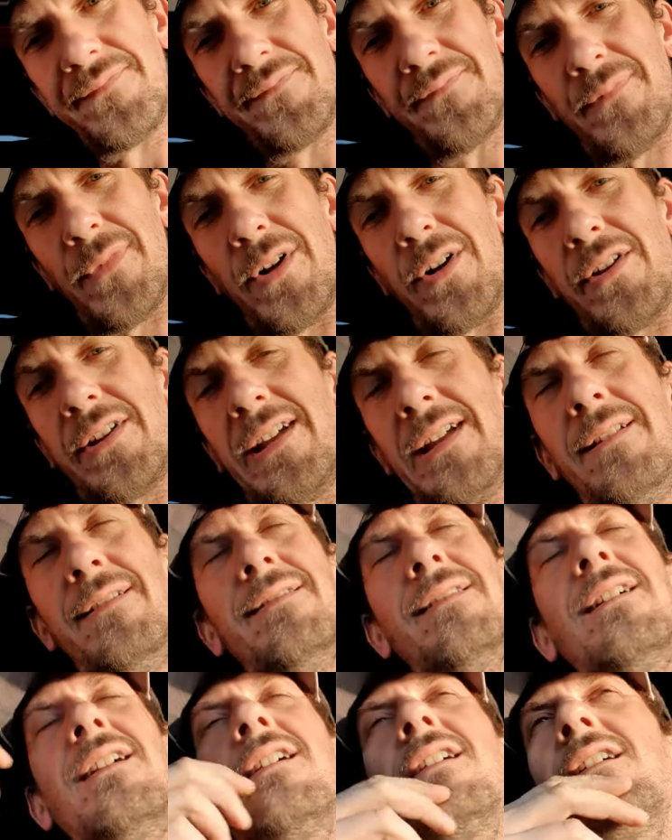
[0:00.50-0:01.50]
Morning.
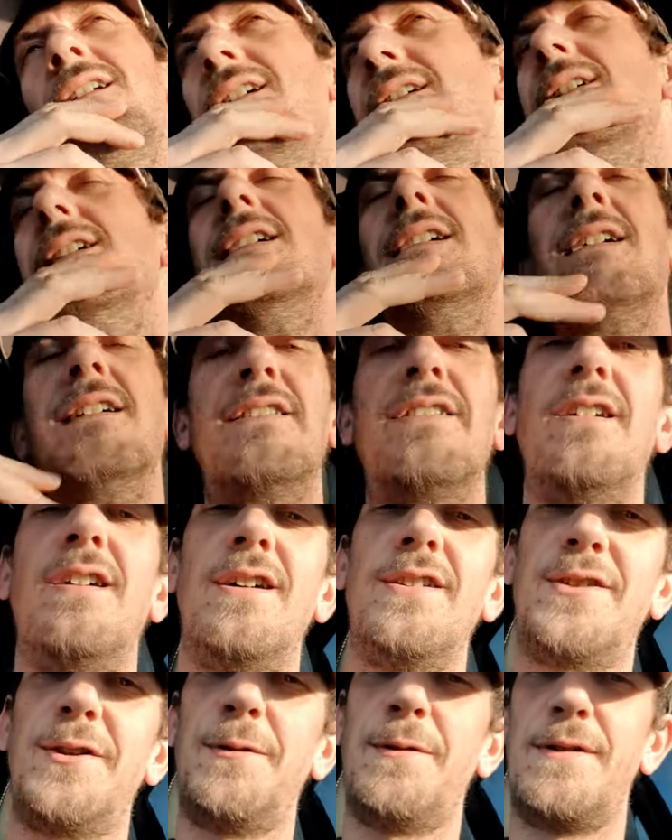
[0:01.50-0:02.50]
Thought
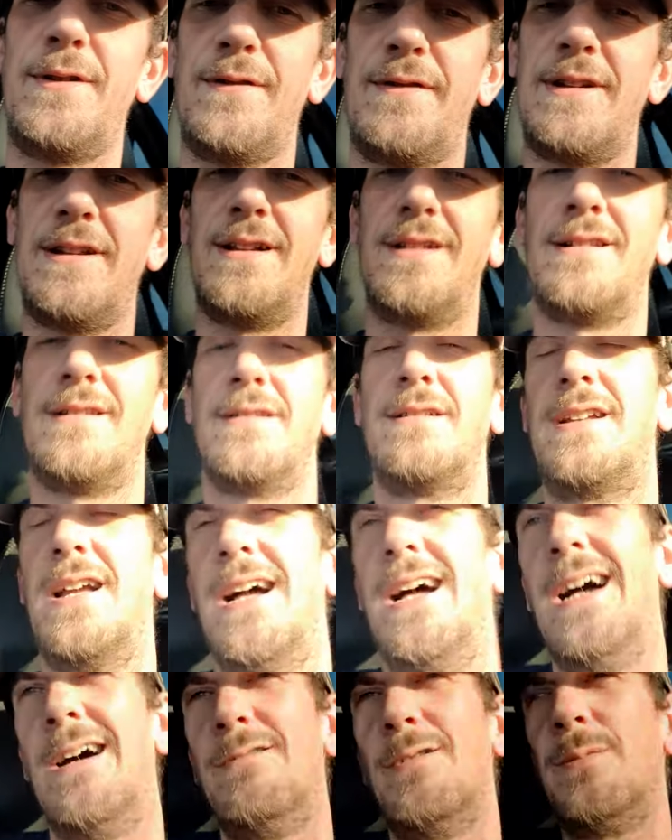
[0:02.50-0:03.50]
I'd do another little
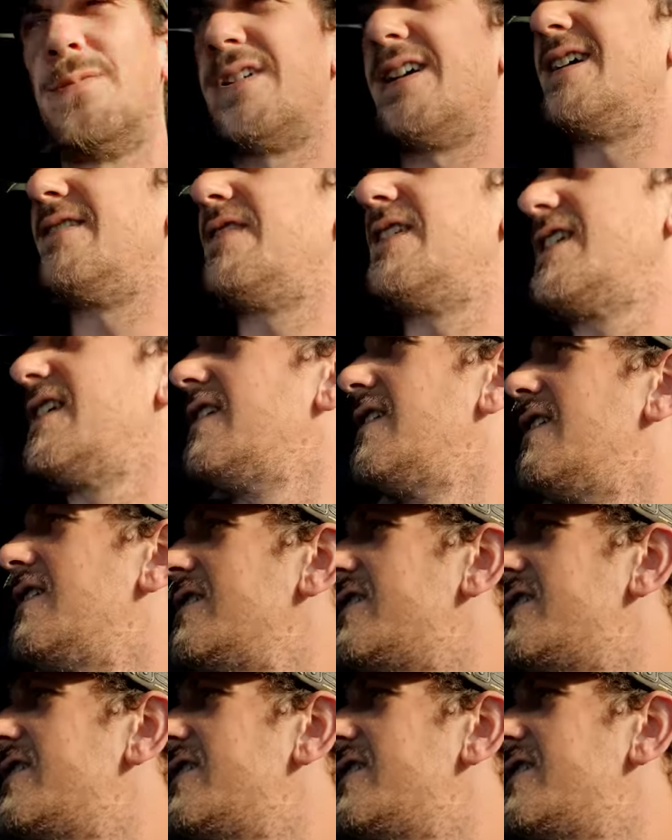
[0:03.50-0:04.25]
car update video,